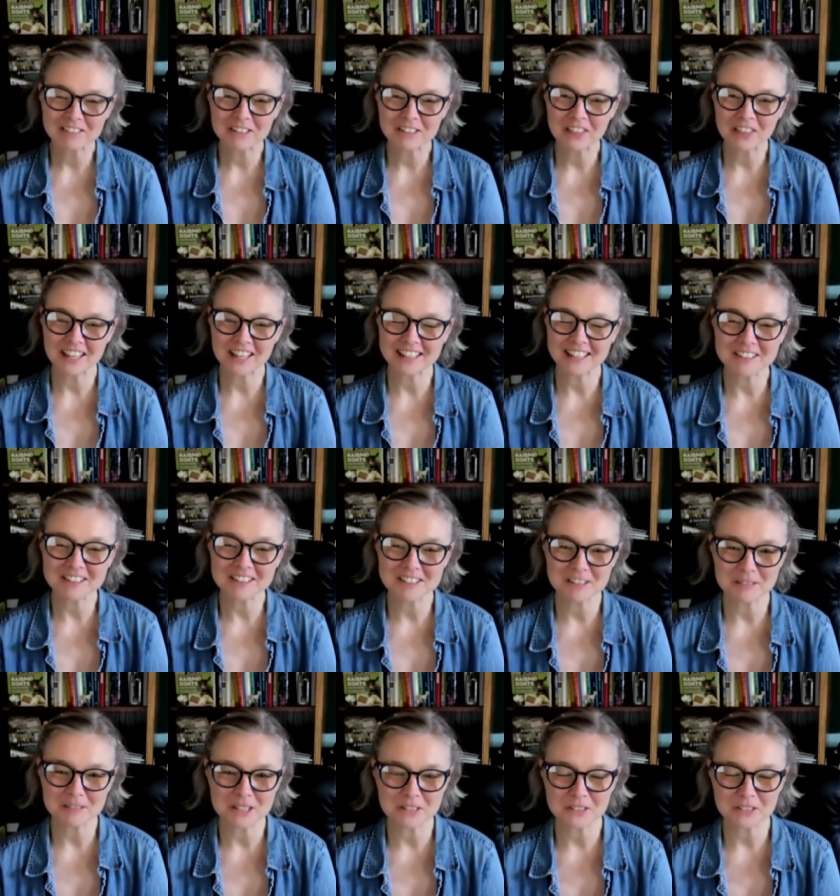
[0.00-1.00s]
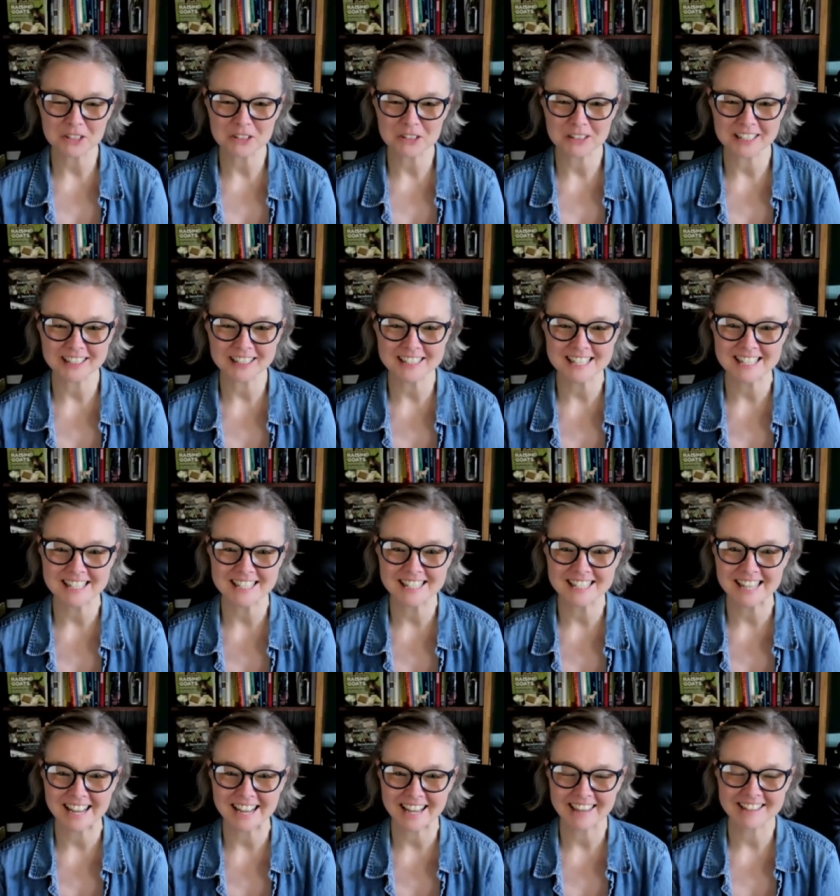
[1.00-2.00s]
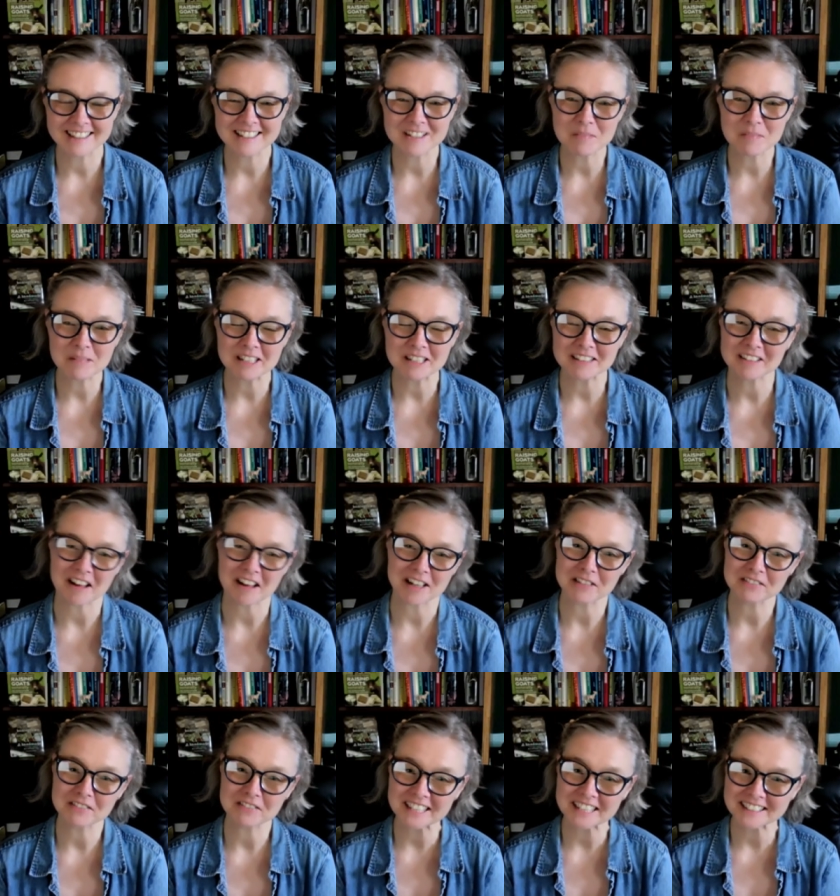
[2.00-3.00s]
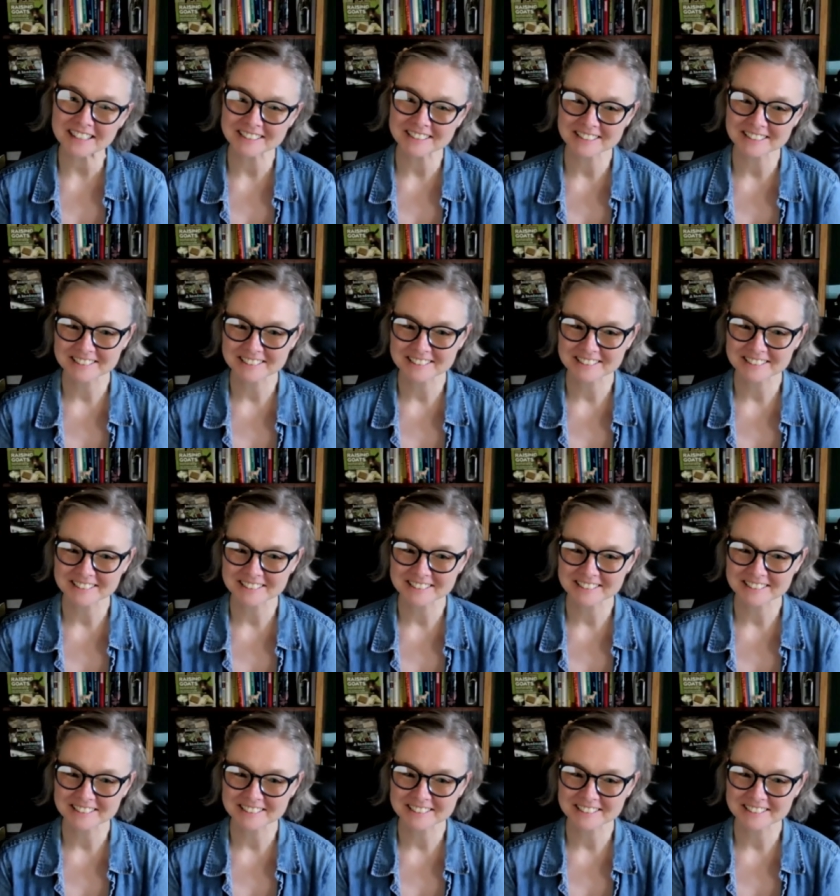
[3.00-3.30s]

Well, thank you so much for joining us today. This has been a lot of fun.